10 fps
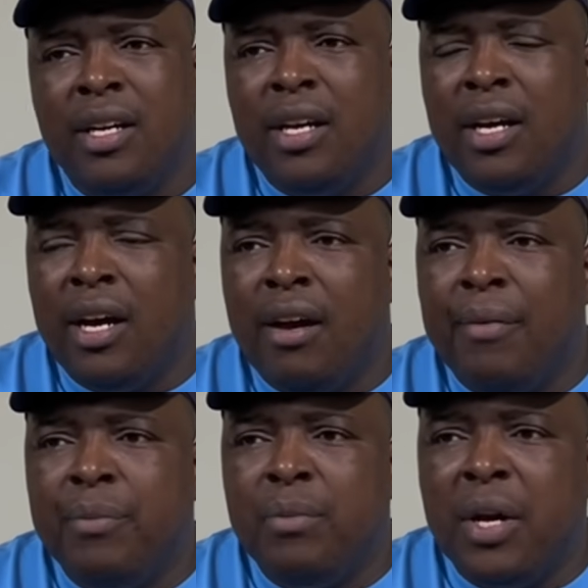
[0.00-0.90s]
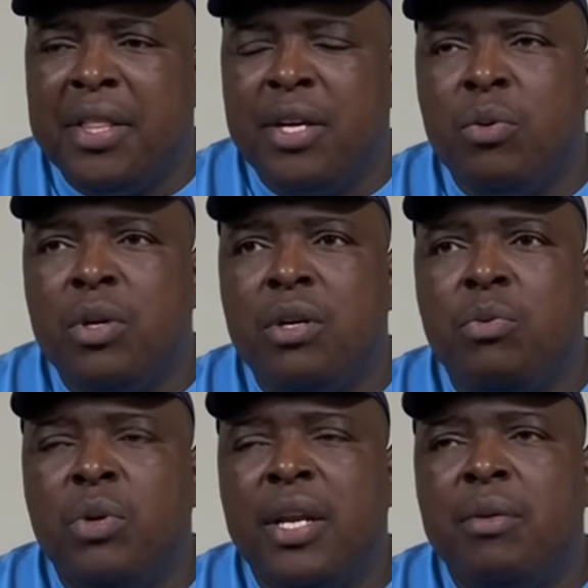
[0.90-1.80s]
I think
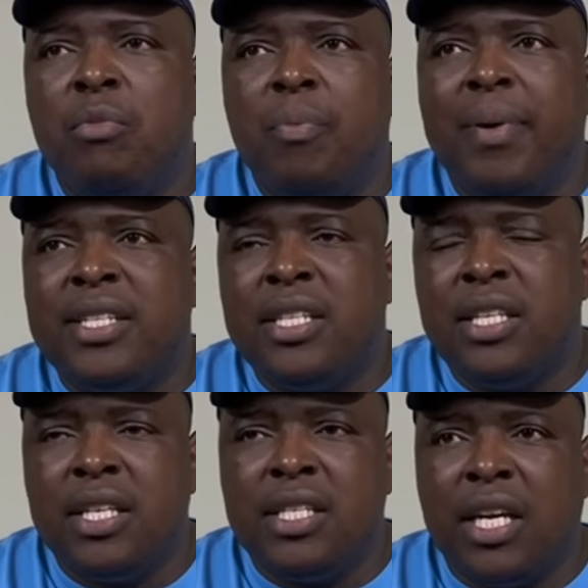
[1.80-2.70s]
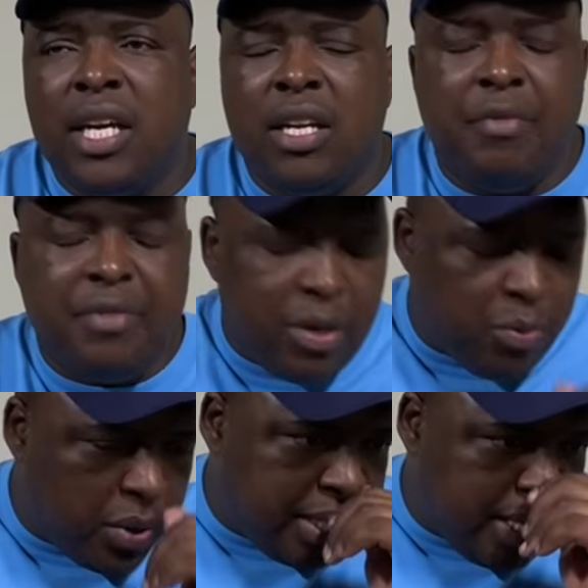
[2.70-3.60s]
we had more passes in the second half than
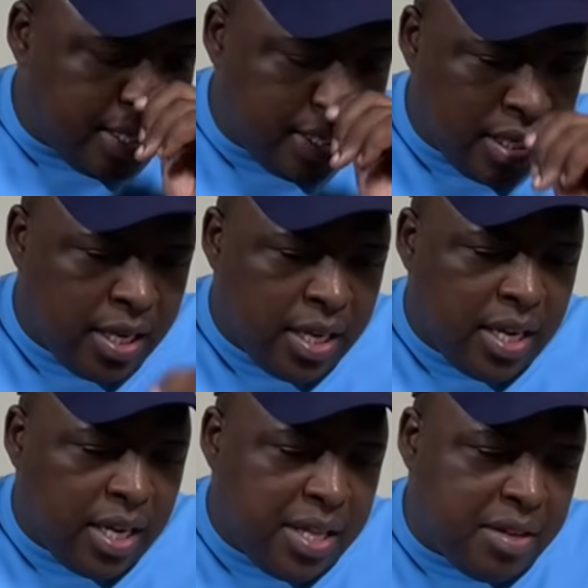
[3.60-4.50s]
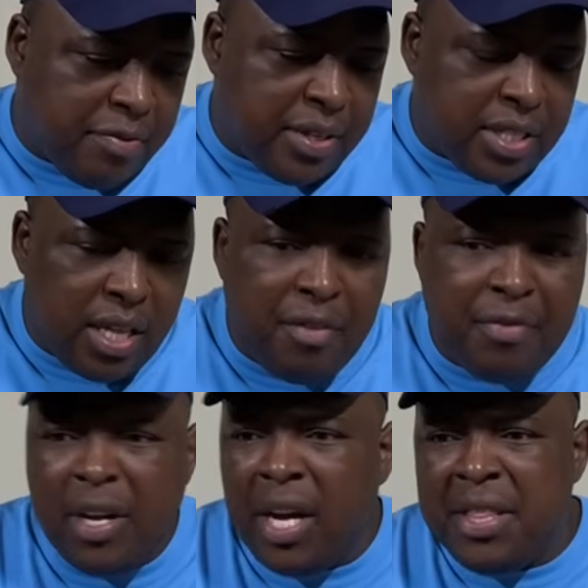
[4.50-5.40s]
we did in the first half.
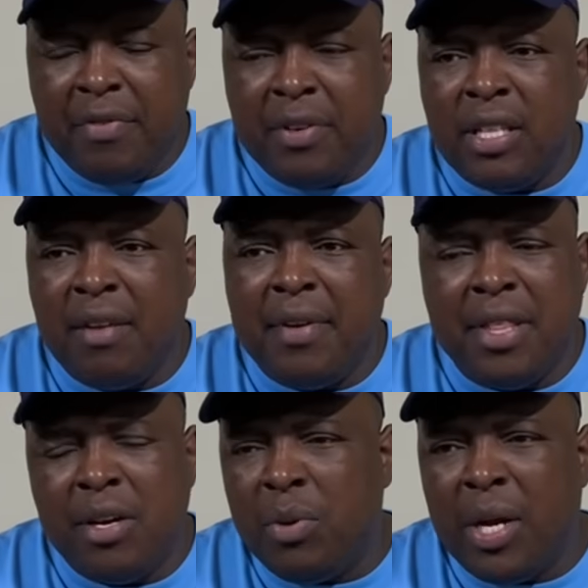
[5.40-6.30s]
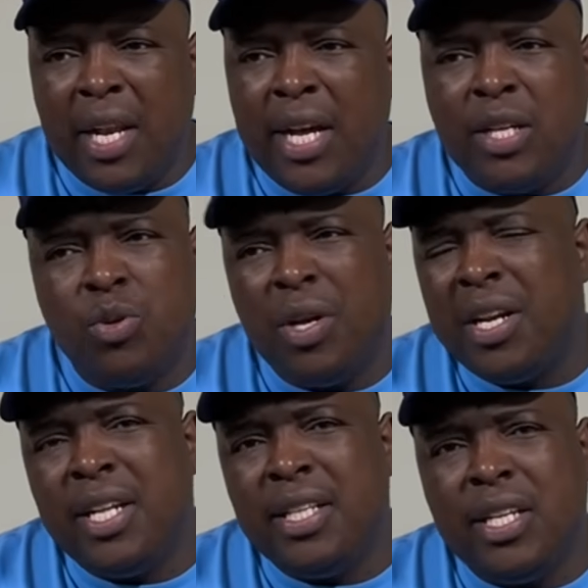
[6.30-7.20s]
Yeah, in the first half, I think we had like
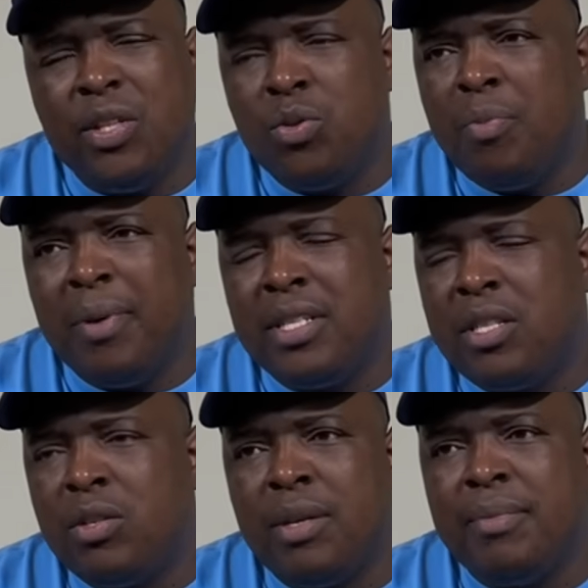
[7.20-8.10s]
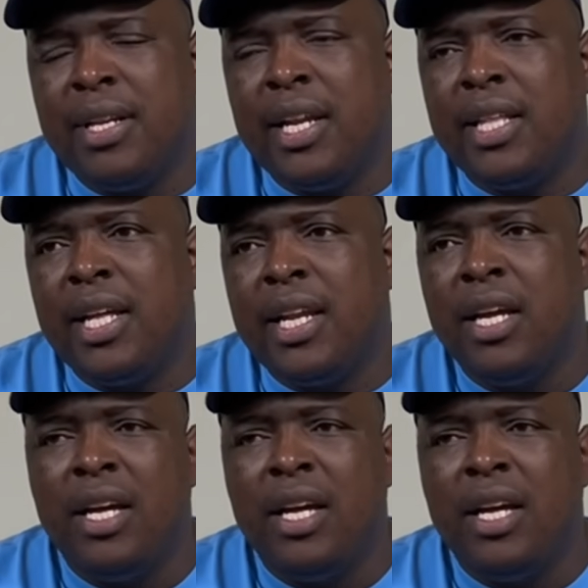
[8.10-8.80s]
232 passes or something like that.